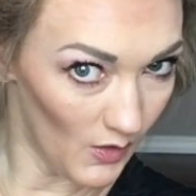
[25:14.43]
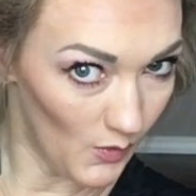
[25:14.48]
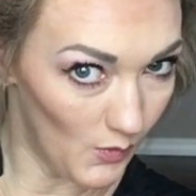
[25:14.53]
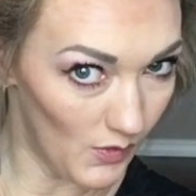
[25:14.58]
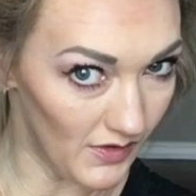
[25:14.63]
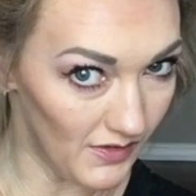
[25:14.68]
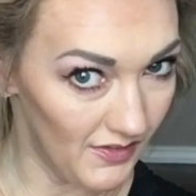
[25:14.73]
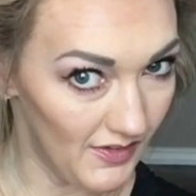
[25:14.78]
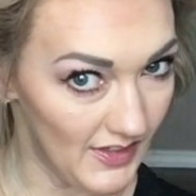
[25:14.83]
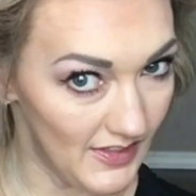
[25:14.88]

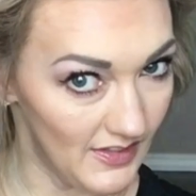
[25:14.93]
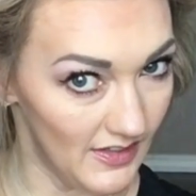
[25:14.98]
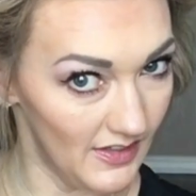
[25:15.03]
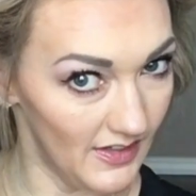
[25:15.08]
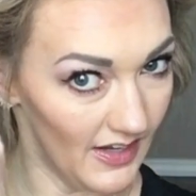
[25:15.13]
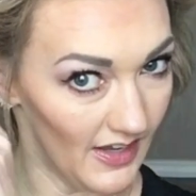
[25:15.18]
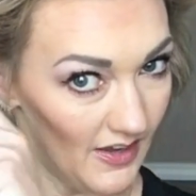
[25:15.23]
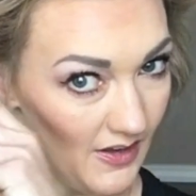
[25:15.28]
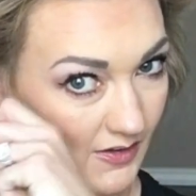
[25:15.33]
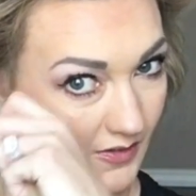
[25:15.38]
Wand facing
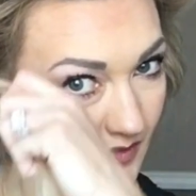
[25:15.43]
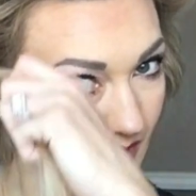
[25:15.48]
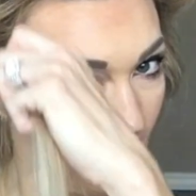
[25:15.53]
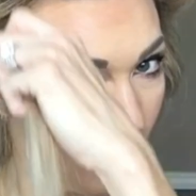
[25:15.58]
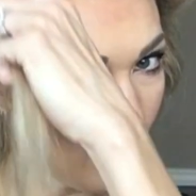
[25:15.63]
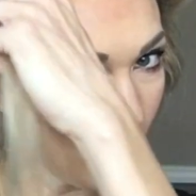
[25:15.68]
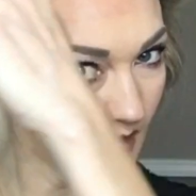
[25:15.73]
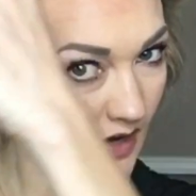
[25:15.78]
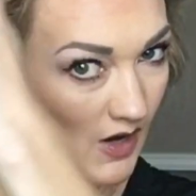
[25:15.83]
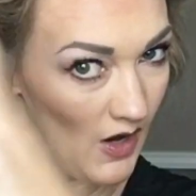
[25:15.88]
down,
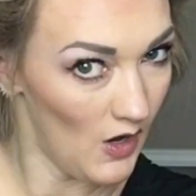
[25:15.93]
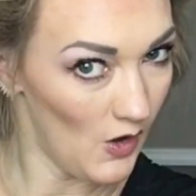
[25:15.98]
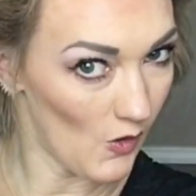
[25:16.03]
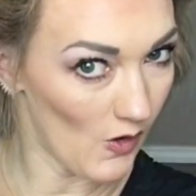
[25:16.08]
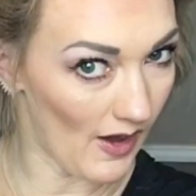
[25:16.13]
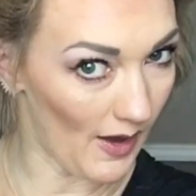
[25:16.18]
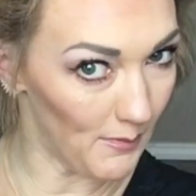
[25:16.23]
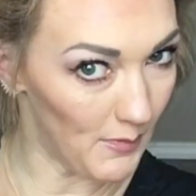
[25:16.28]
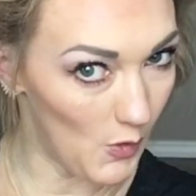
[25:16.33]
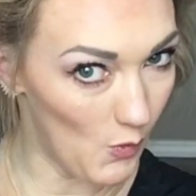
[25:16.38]

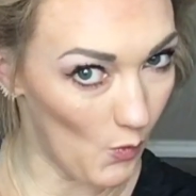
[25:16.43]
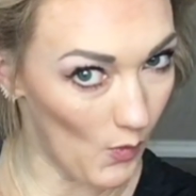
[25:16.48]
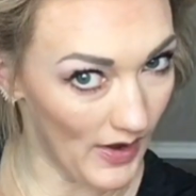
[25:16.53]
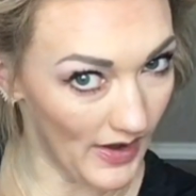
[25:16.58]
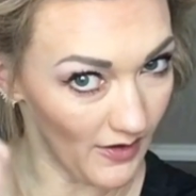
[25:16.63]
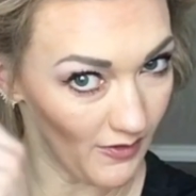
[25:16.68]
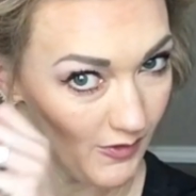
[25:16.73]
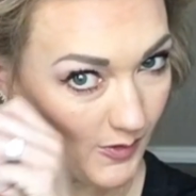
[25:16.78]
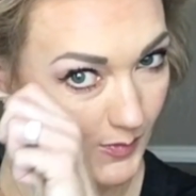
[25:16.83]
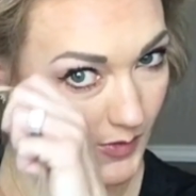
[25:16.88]
wrap
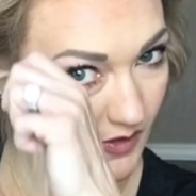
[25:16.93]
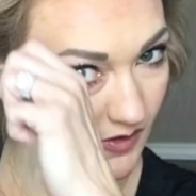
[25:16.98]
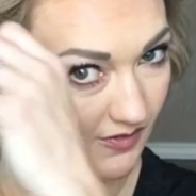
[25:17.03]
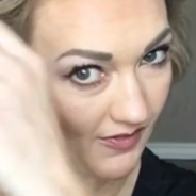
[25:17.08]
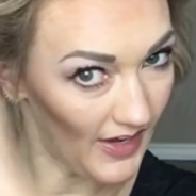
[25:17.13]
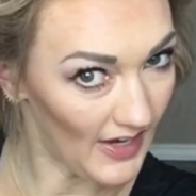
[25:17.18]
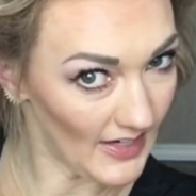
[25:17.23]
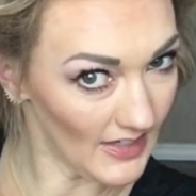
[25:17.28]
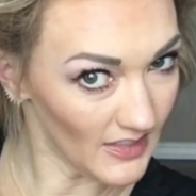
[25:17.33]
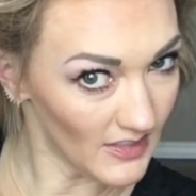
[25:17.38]
away from your
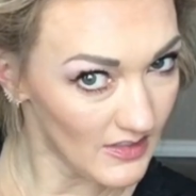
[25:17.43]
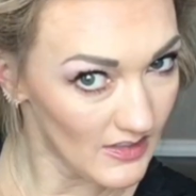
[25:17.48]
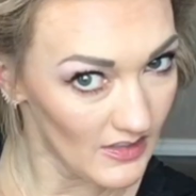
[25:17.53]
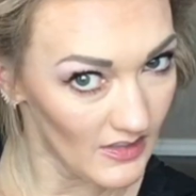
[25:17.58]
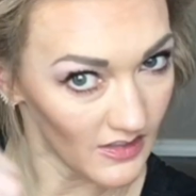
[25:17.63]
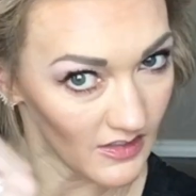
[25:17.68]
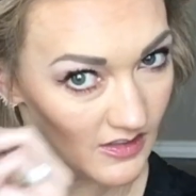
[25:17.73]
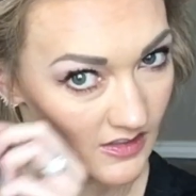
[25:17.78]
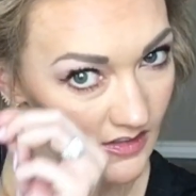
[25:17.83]
face.